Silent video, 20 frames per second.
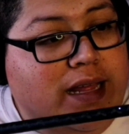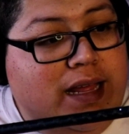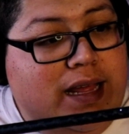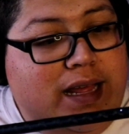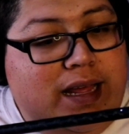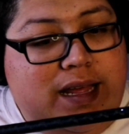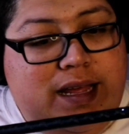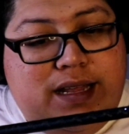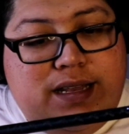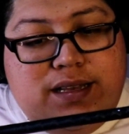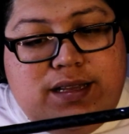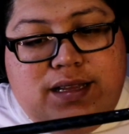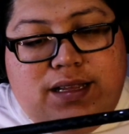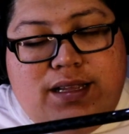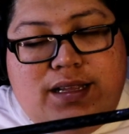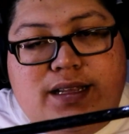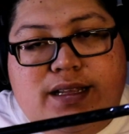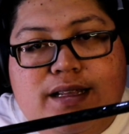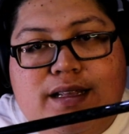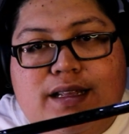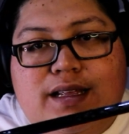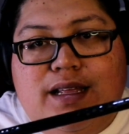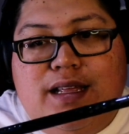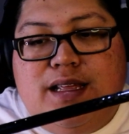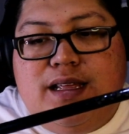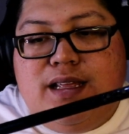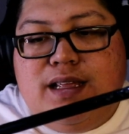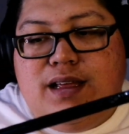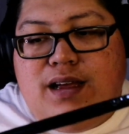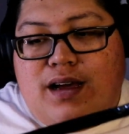And
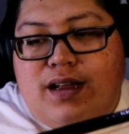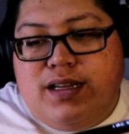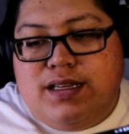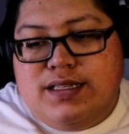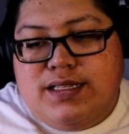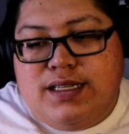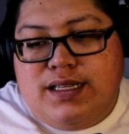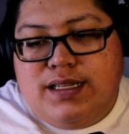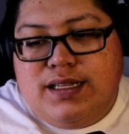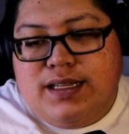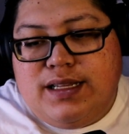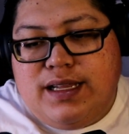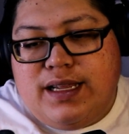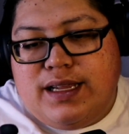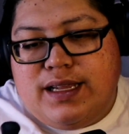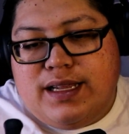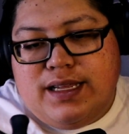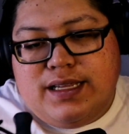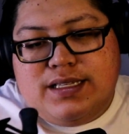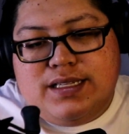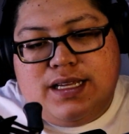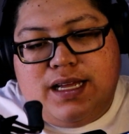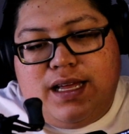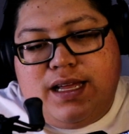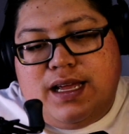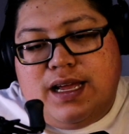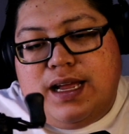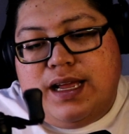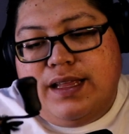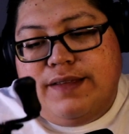honestly, like,
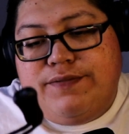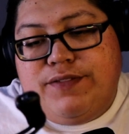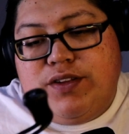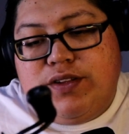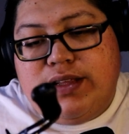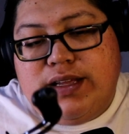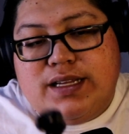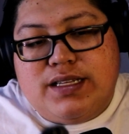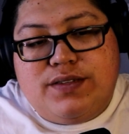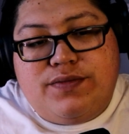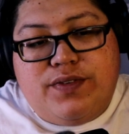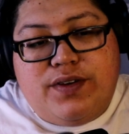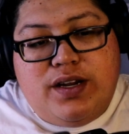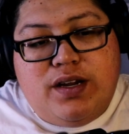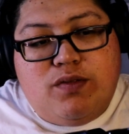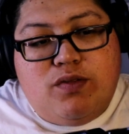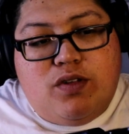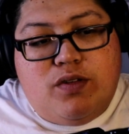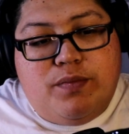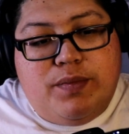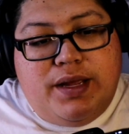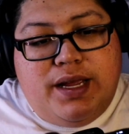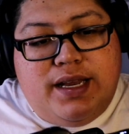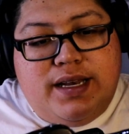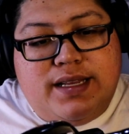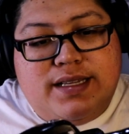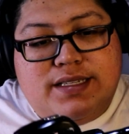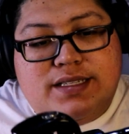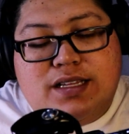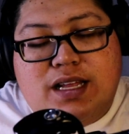I feel like it's very well
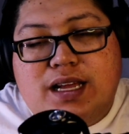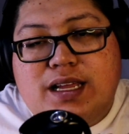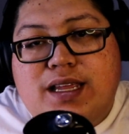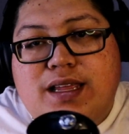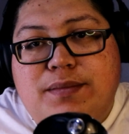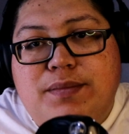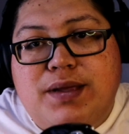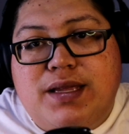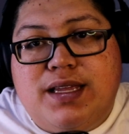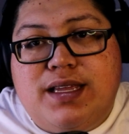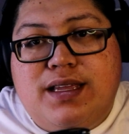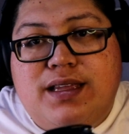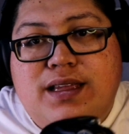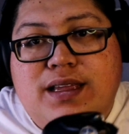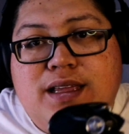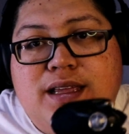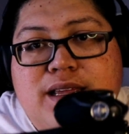made. It's not gimmicky.